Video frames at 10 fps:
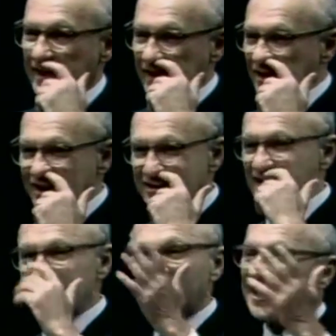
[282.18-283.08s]
Now, as I
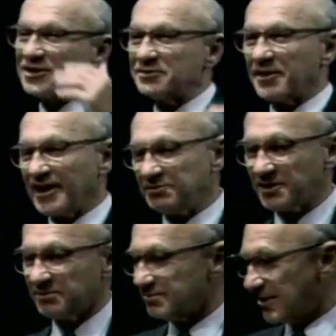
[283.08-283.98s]
say, I don't blame
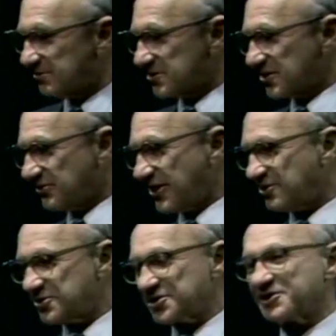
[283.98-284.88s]
the members of the
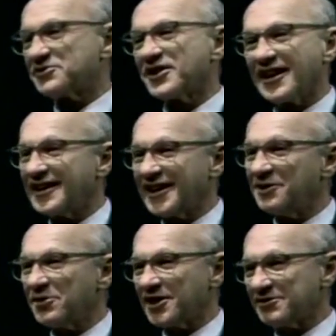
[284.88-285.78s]
Federal Reserve for that. Any
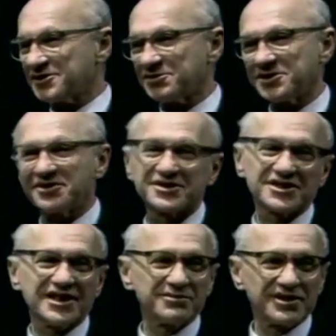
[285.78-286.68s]
one of us would do the
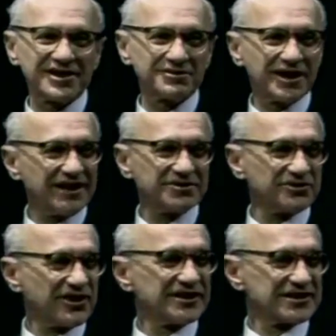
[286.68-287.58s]
same thing. We have to
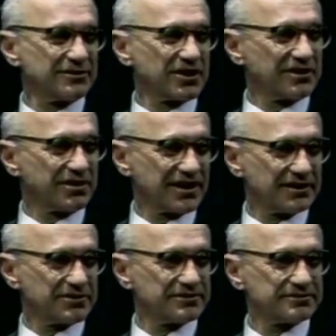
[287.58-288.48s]
find somebody to
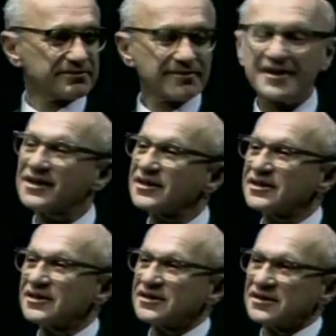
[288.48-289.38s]
blame.
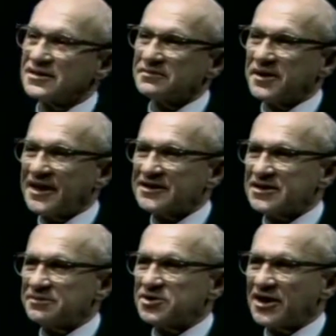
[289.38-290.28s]
But as
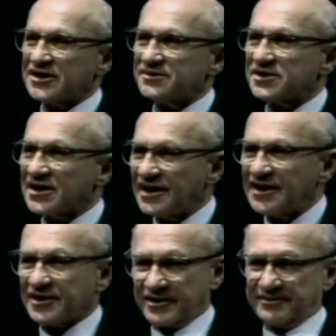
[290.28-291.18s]
an objective
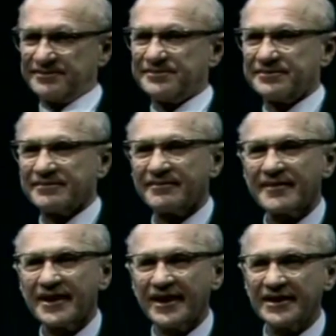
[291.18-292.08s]
scholar,
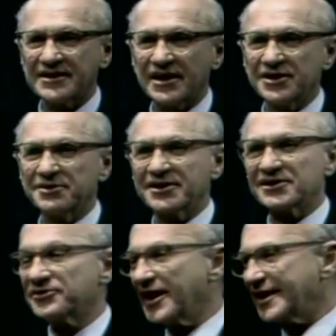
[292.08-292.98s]
I can tell you what
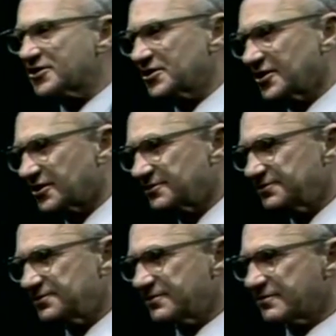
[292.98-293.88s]
the facts are.
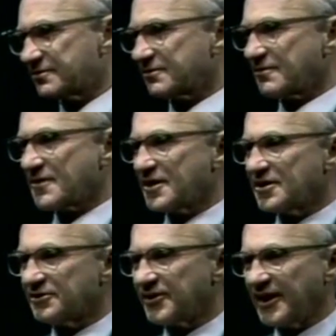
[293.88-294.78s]

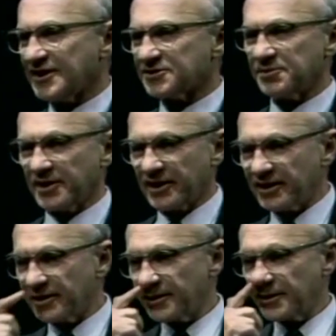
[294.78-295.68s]
The facts
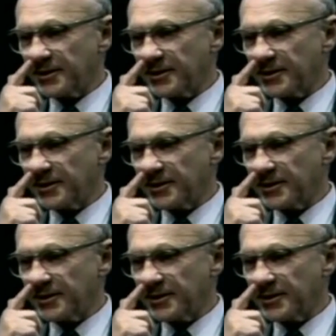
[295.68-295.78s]
were